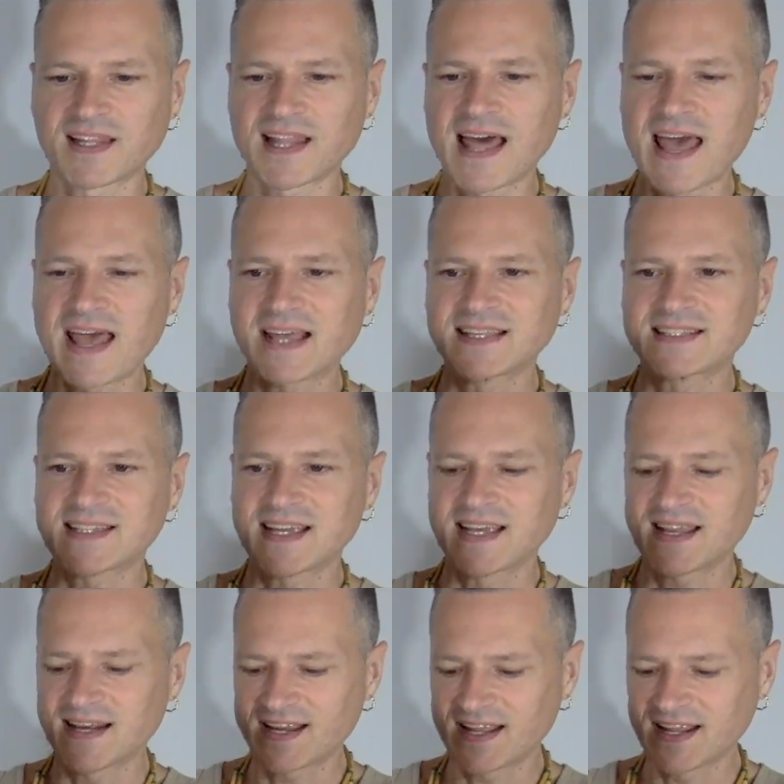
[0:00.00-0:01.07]
legs
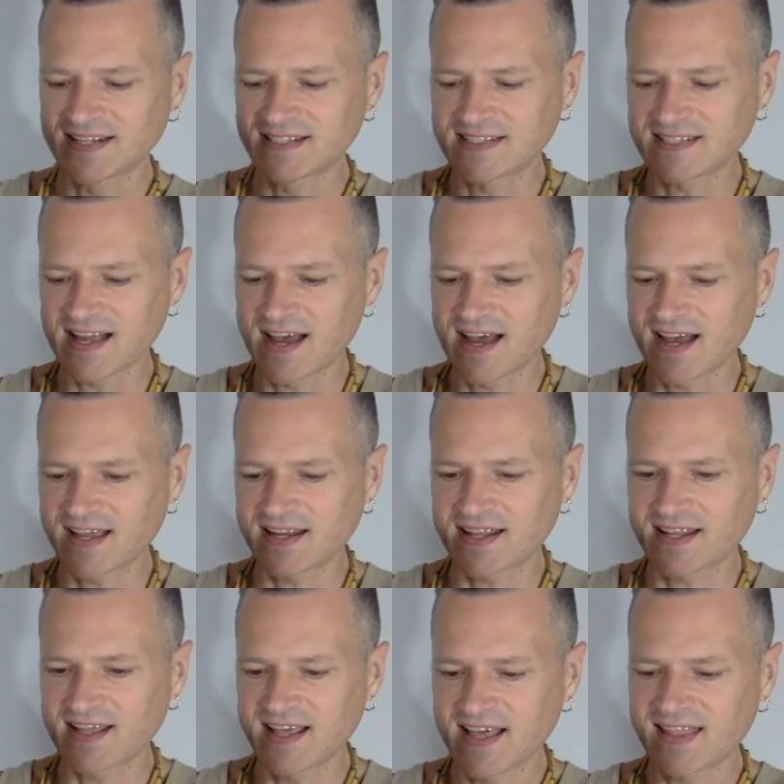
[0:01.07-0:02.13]
in
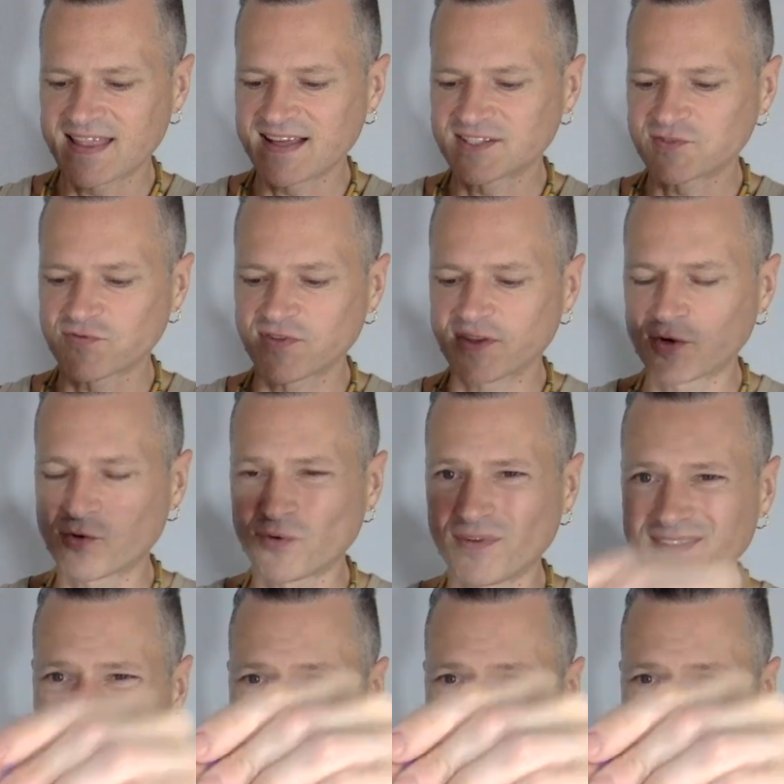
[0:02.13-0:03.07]
inside. That's really cool. And